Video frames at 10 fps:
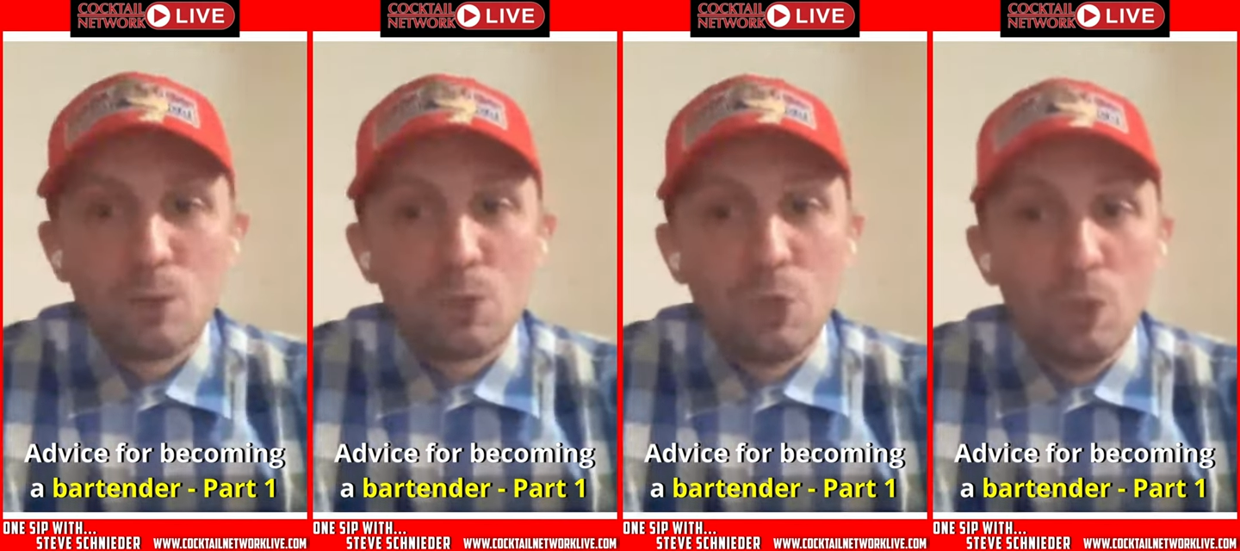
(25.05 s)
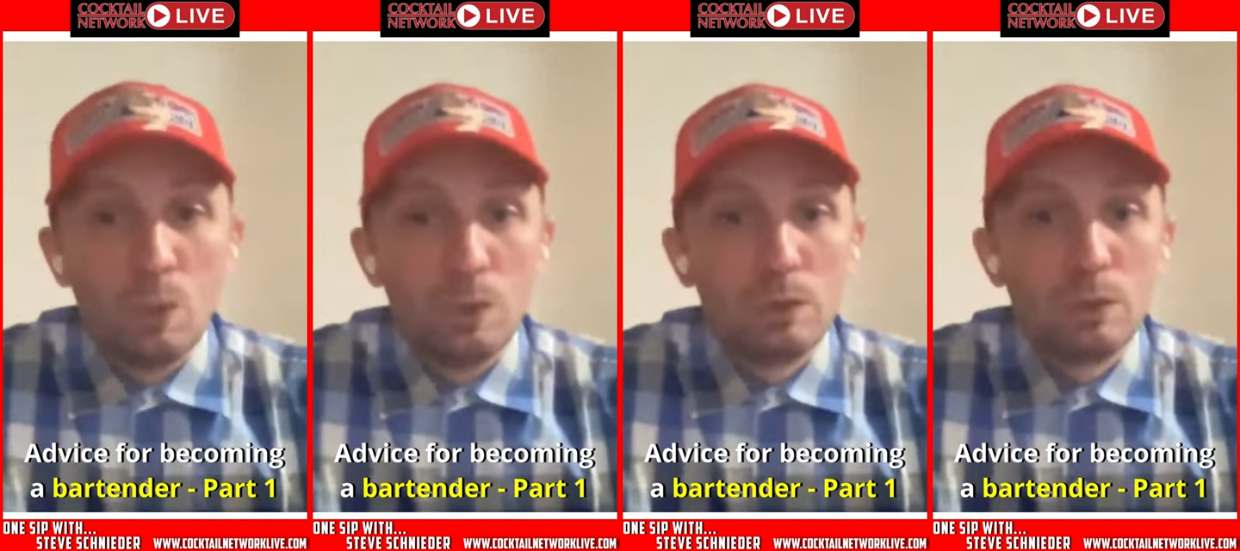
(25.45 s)

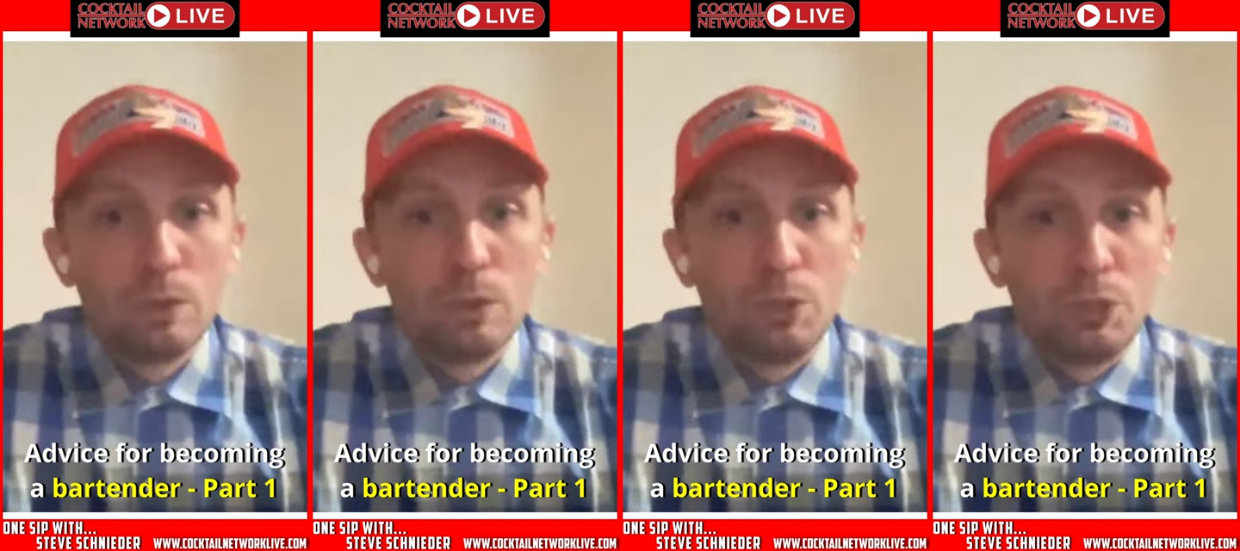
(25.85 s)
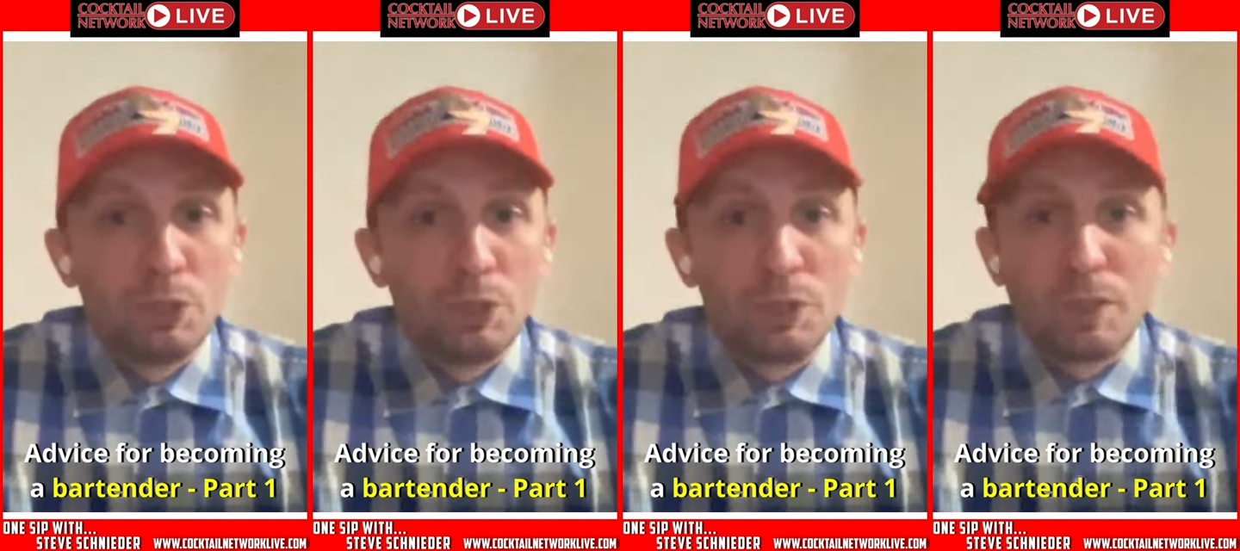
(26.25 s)
So
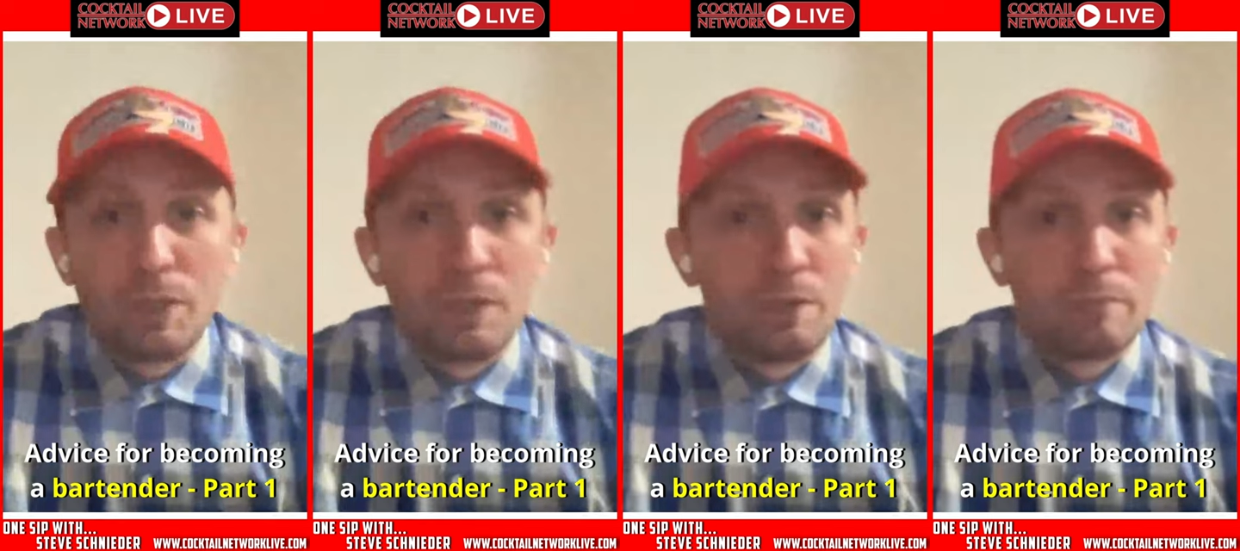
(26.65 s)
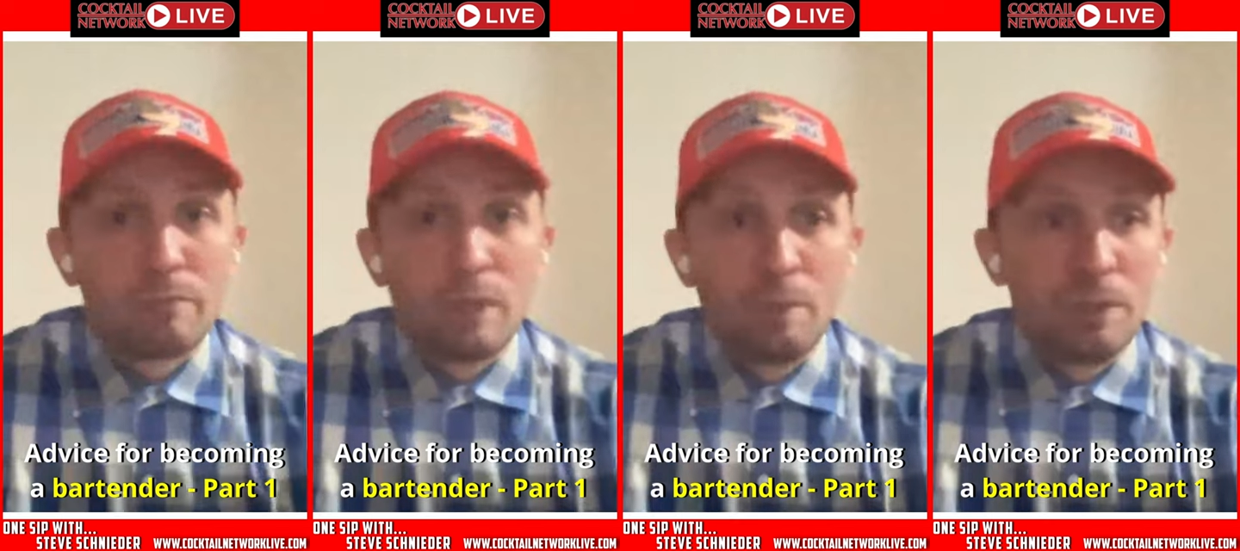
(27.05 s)
you're, you're, you're
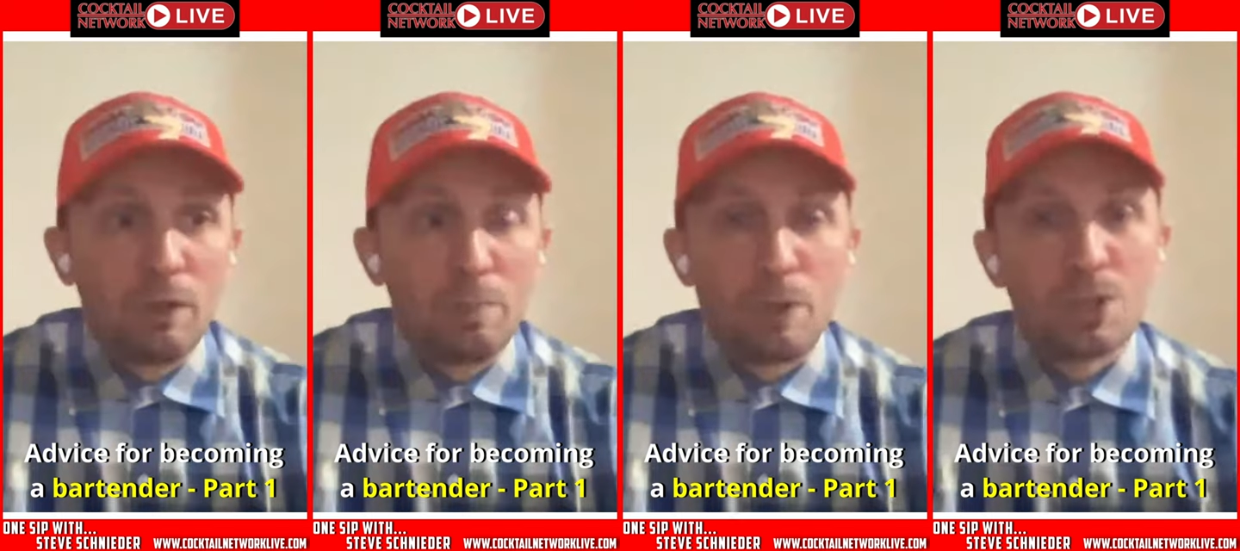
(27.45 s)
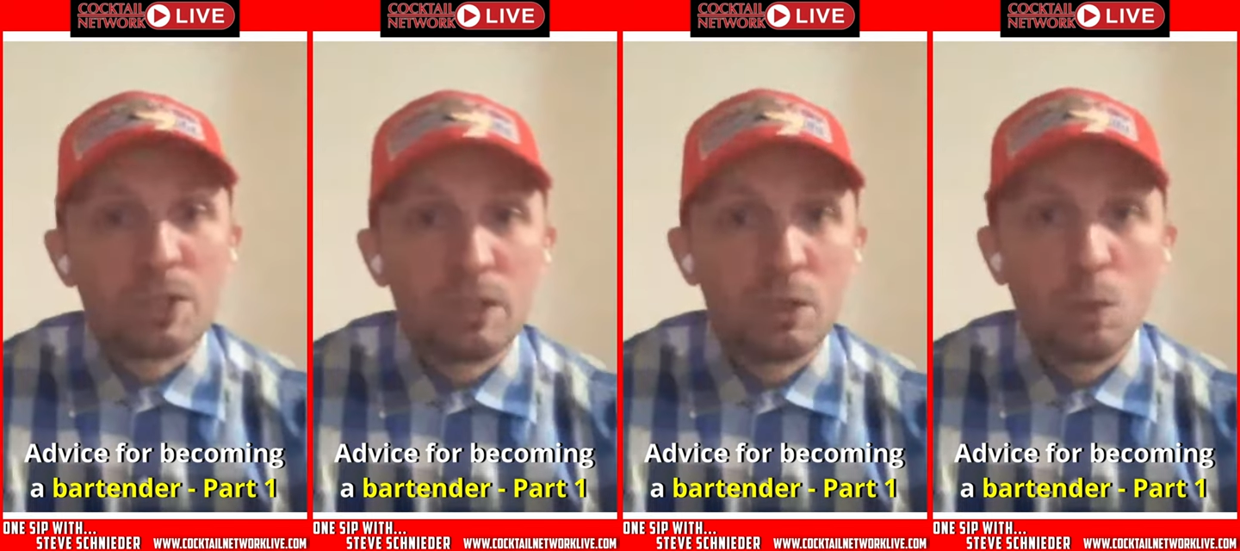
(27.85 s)
going to be the only
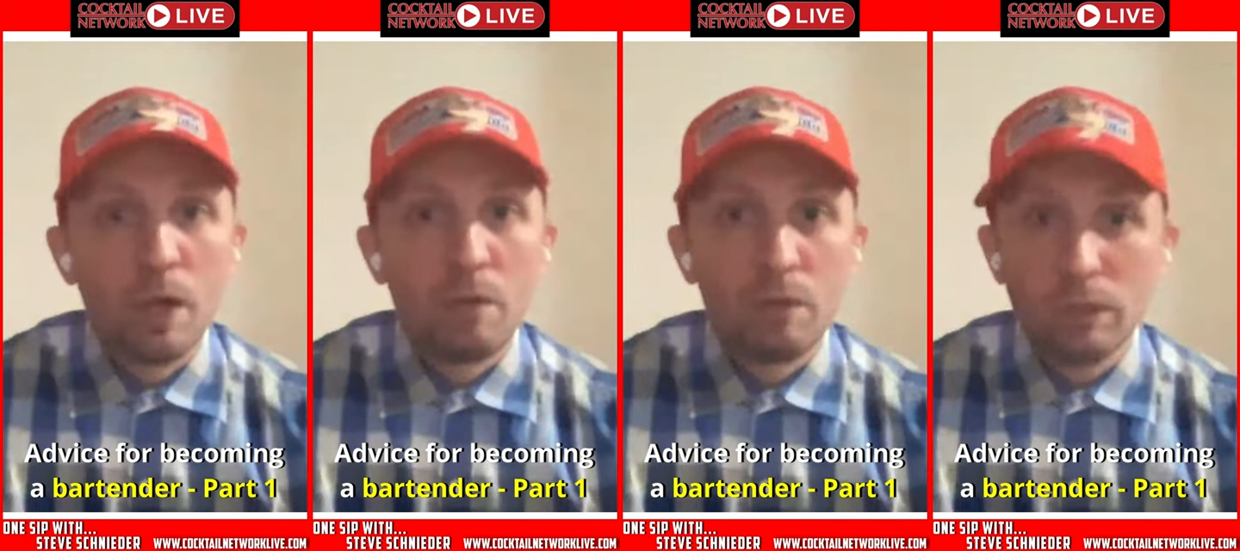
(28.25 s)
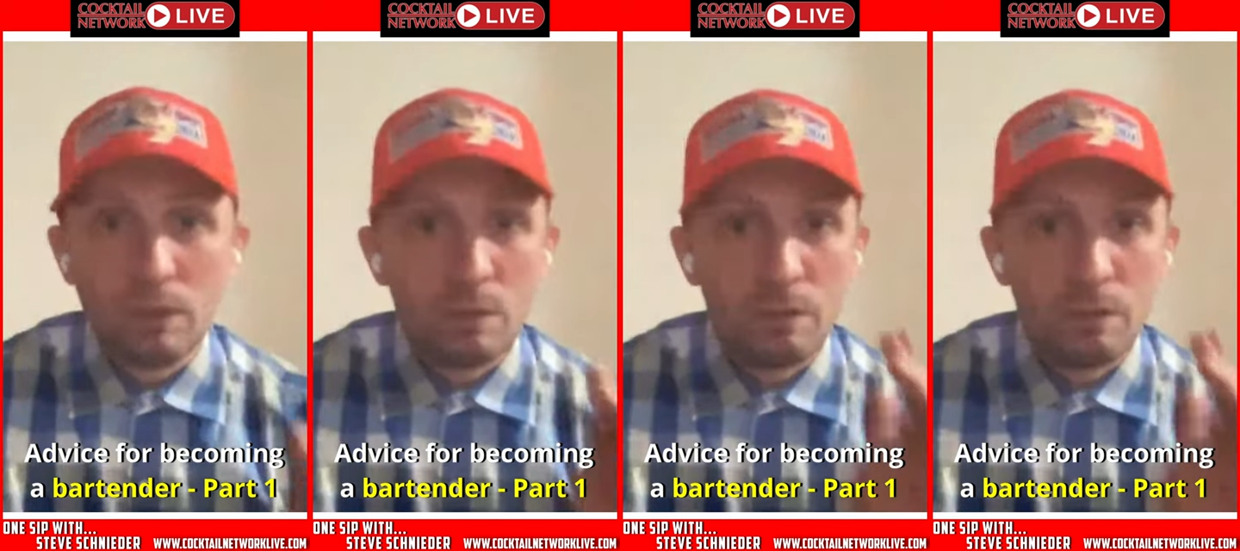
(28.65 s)
person in your way, really.